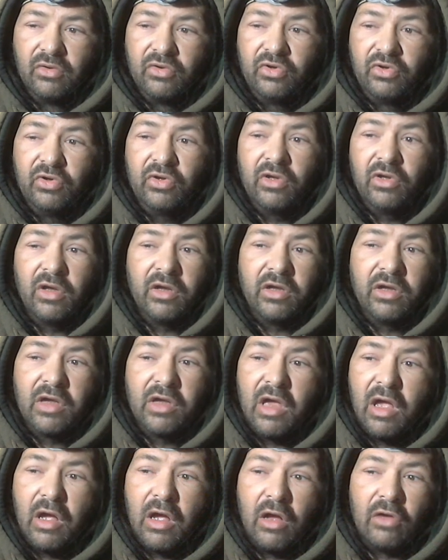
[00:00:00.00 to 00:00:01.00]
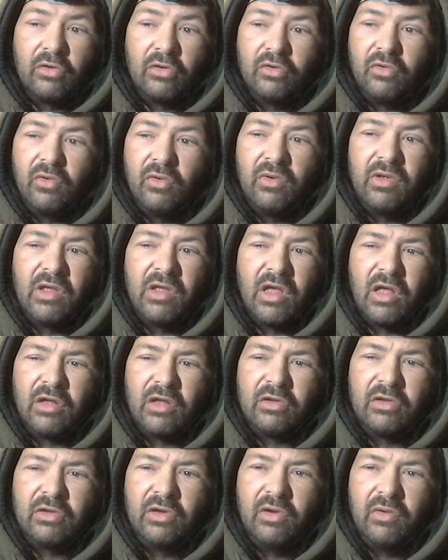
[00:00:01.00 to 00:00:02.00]
She's like, yeah, I'll
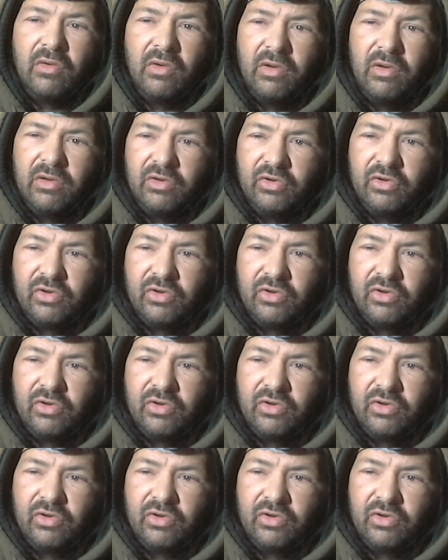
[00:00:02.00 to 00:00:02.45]
do it.